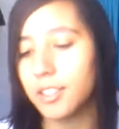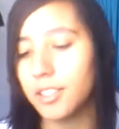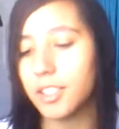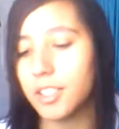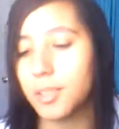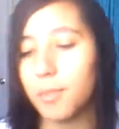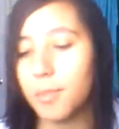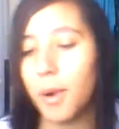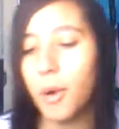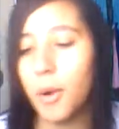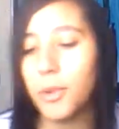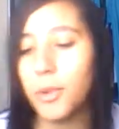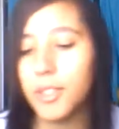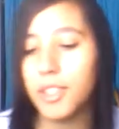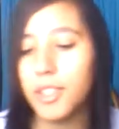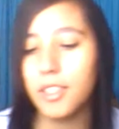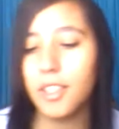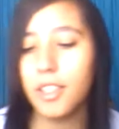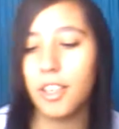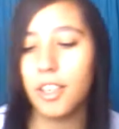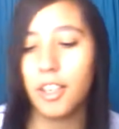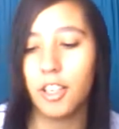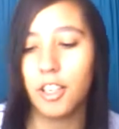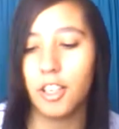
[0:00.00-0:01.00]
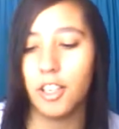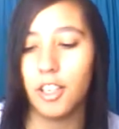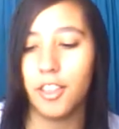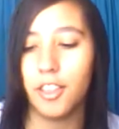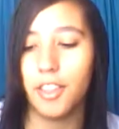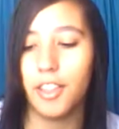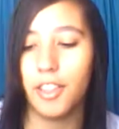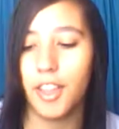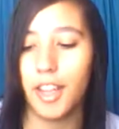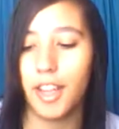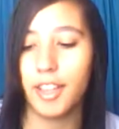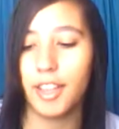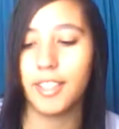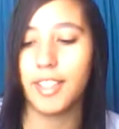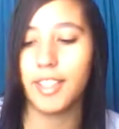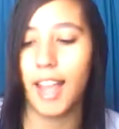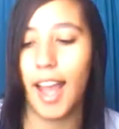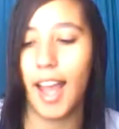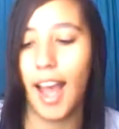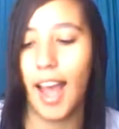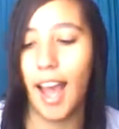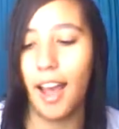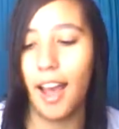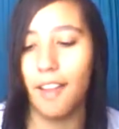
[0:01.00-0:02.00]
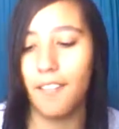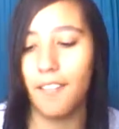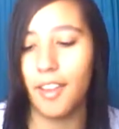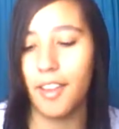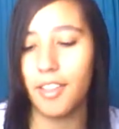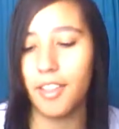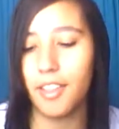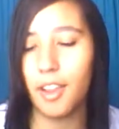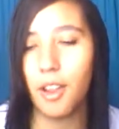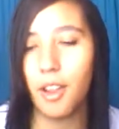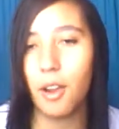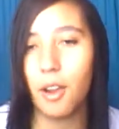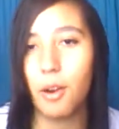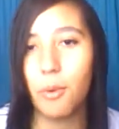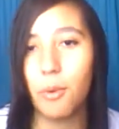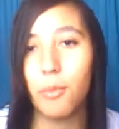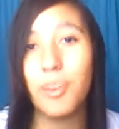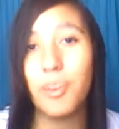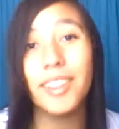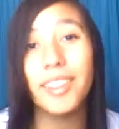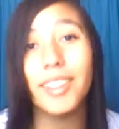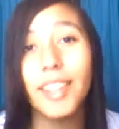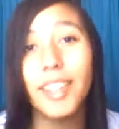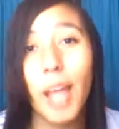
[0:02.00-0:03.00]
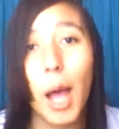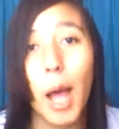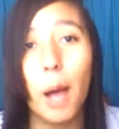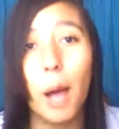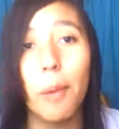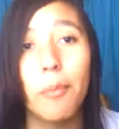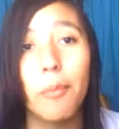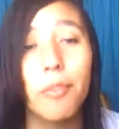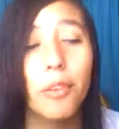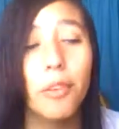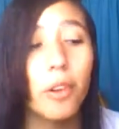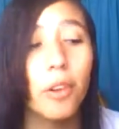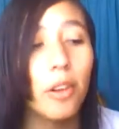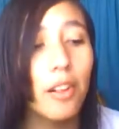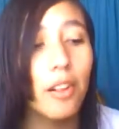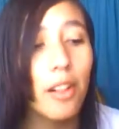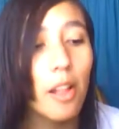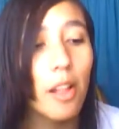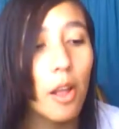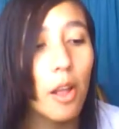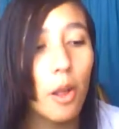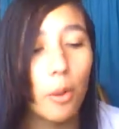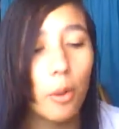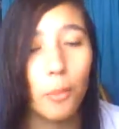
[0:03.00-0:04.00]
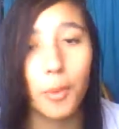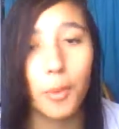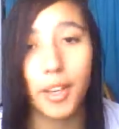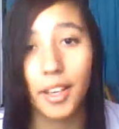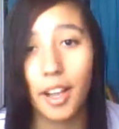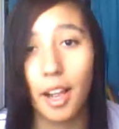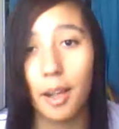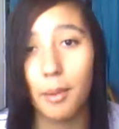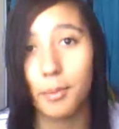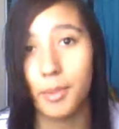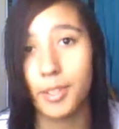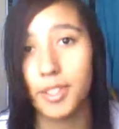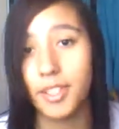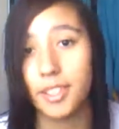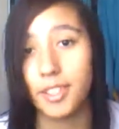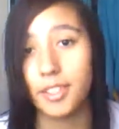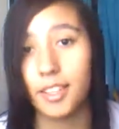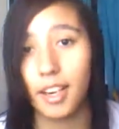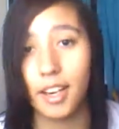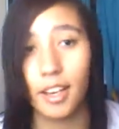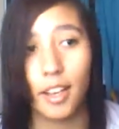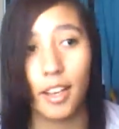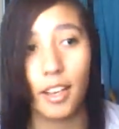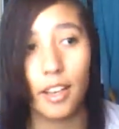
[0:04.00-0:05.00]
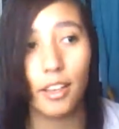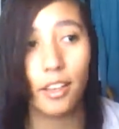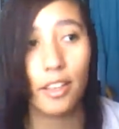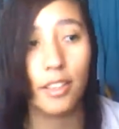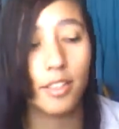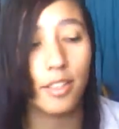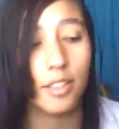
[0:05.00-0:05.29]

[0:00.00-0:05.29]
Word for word: Just post-its are a good thing to have and they are really helpful when it comes to studying.